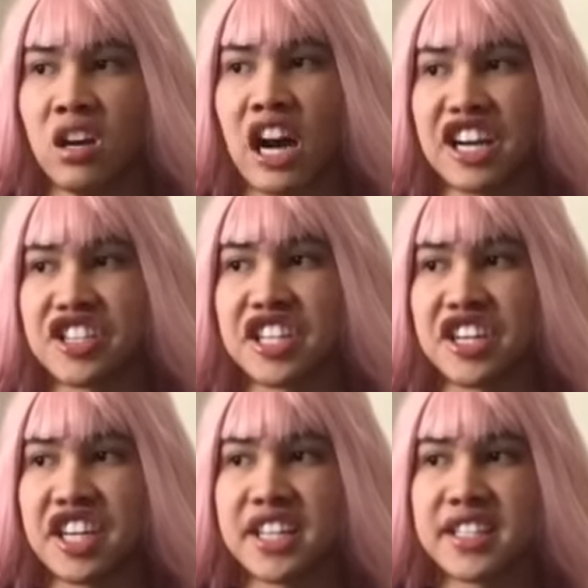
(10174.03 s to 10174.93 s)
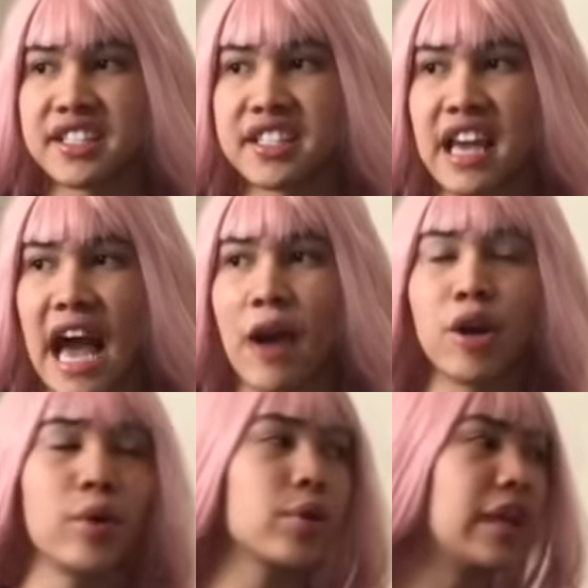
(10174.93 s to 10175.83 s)
Are you serious? I want
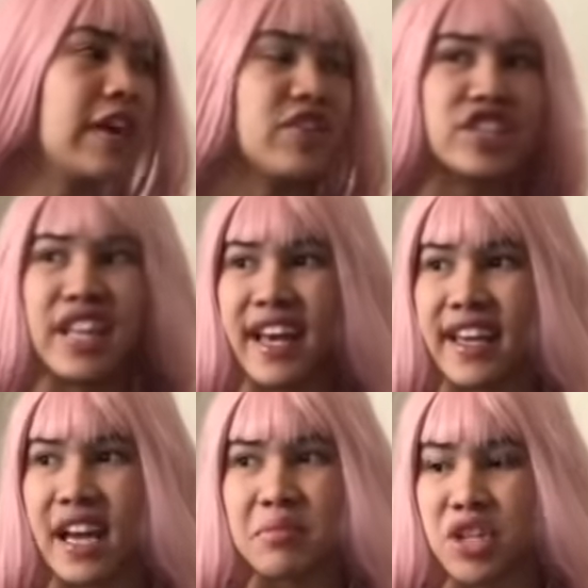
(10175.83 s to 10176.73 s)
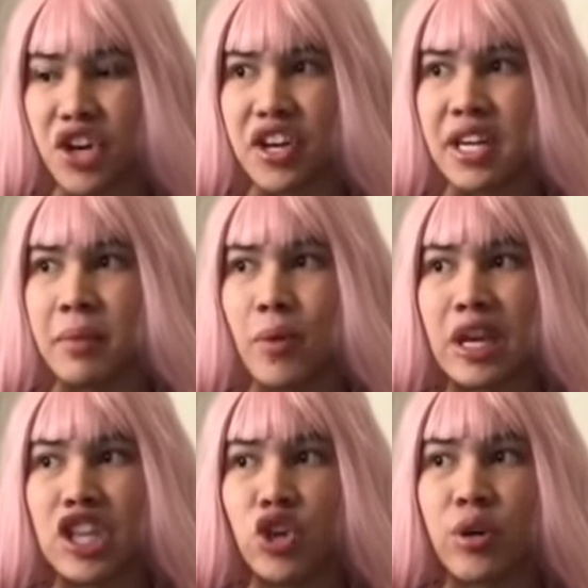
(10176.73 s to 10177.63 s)
to work with Ava today. I'm sorry, but we
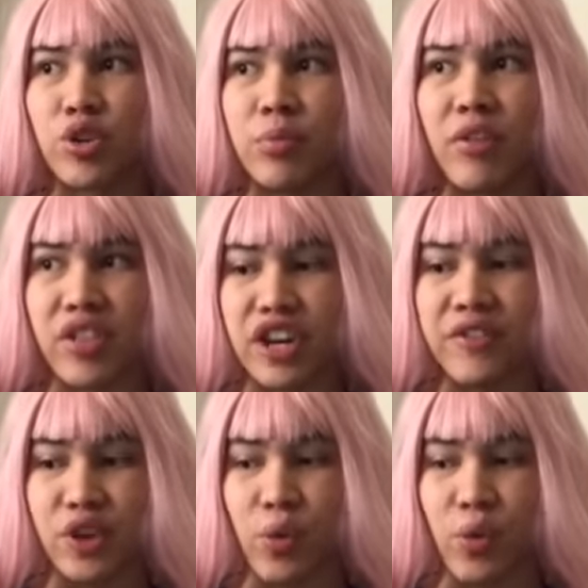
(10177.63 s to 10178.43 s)
can do a group of three if you